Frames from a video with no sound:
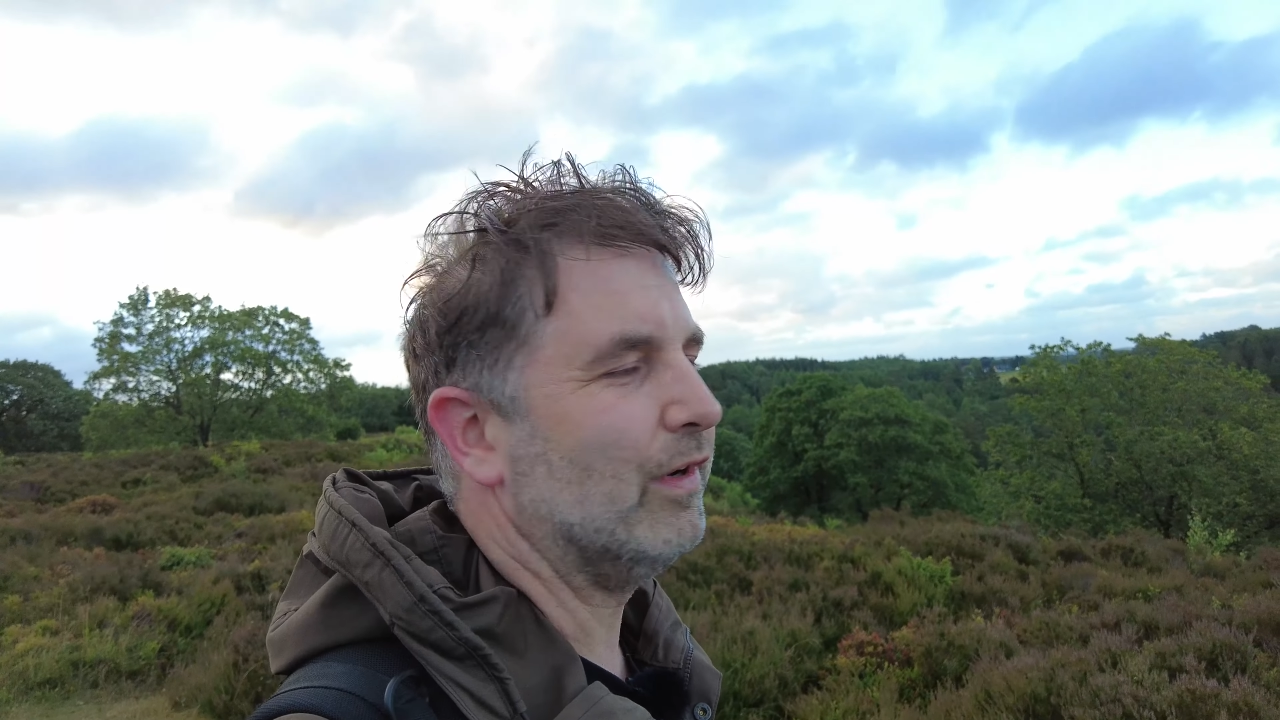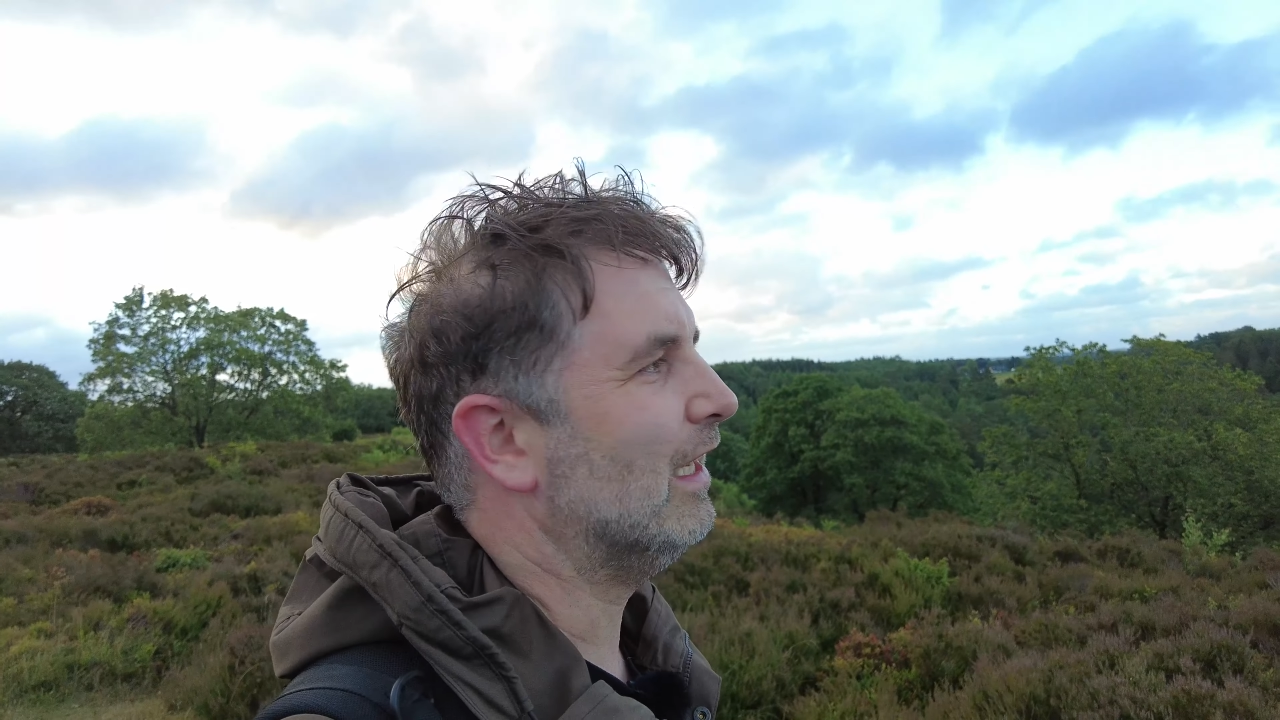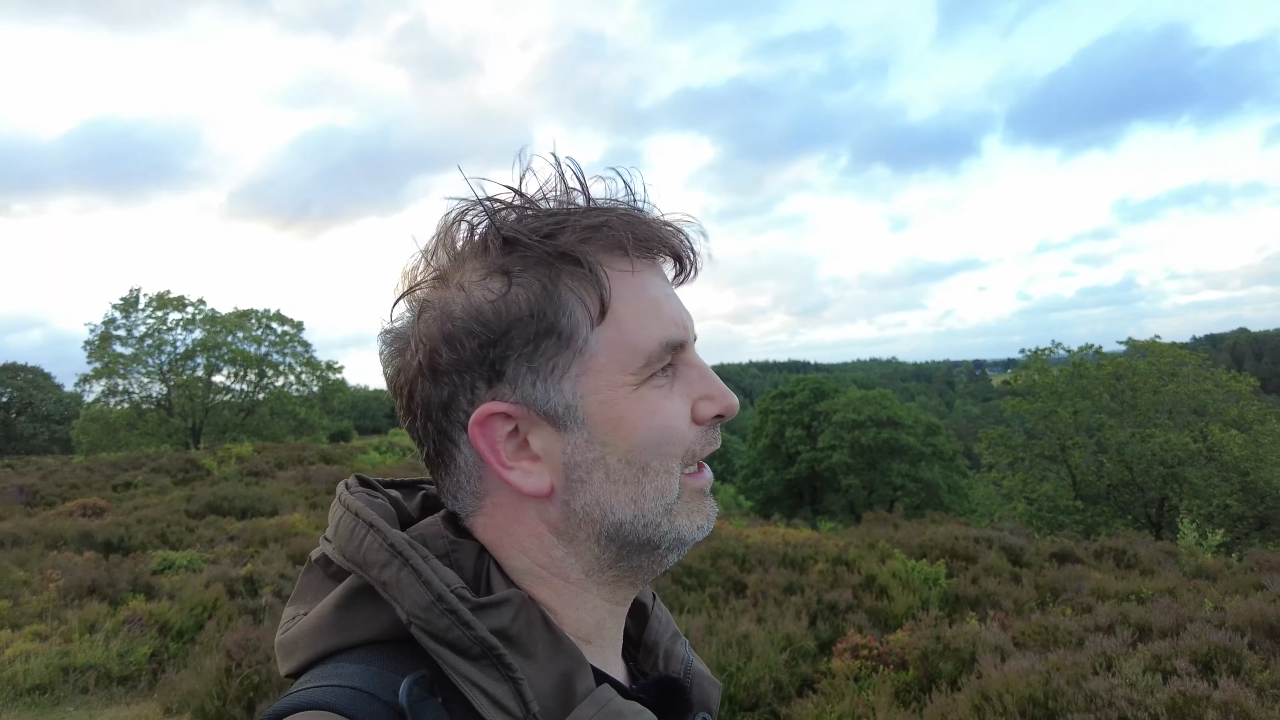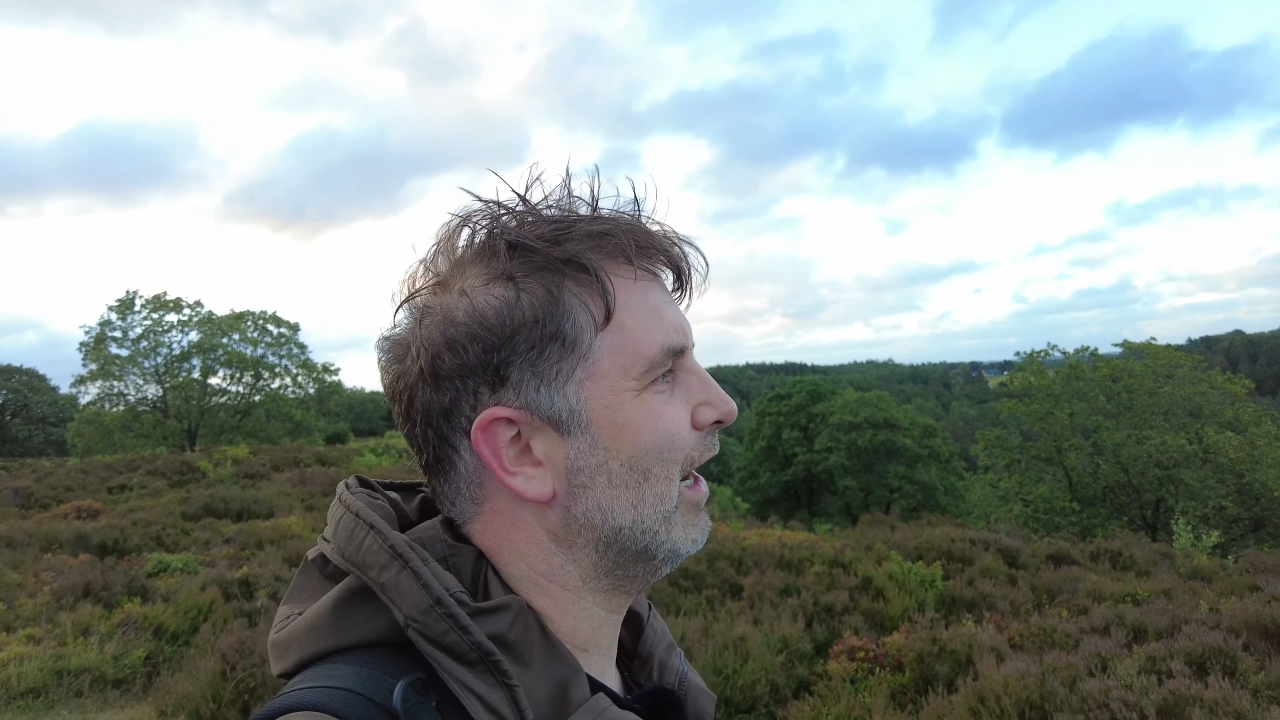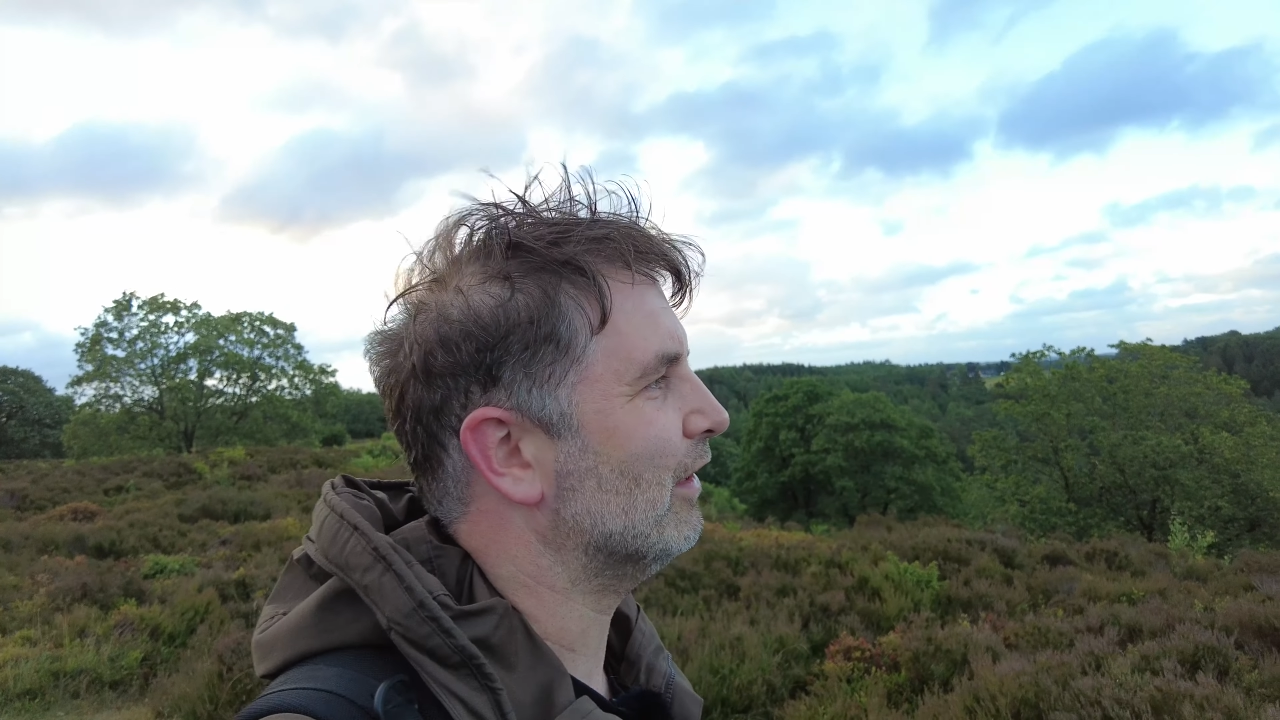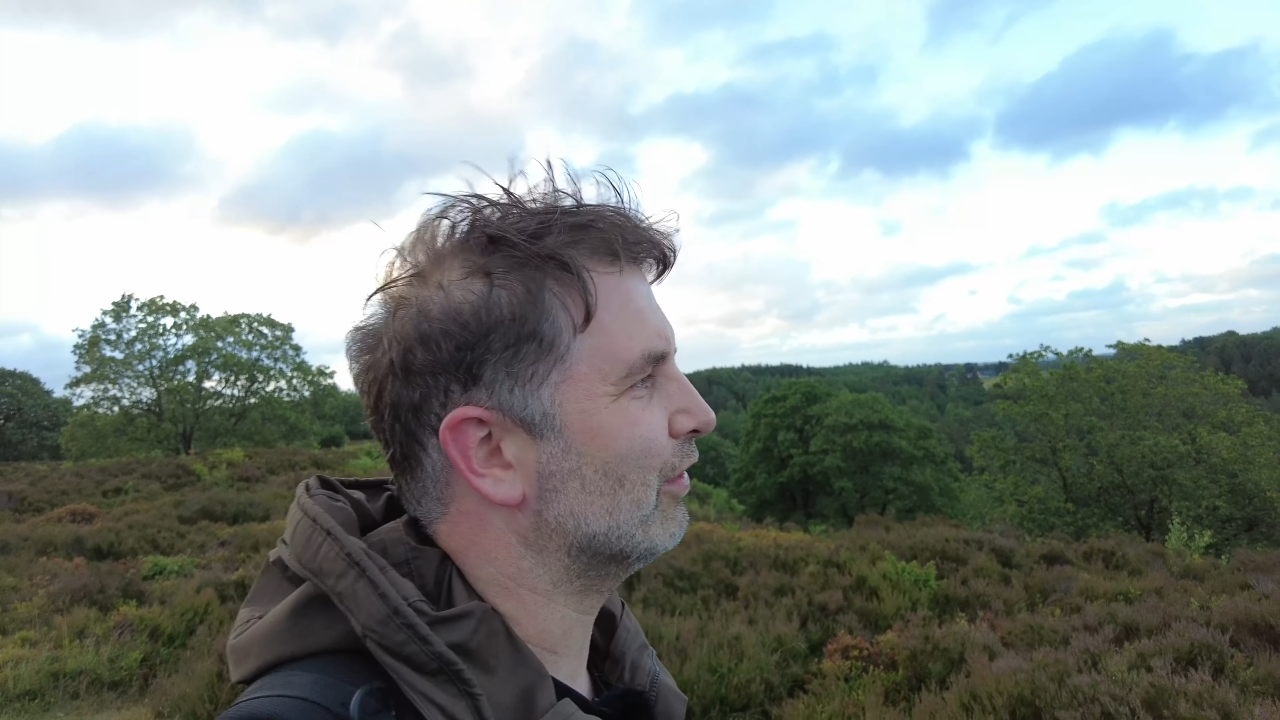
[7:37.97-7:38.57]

really nice.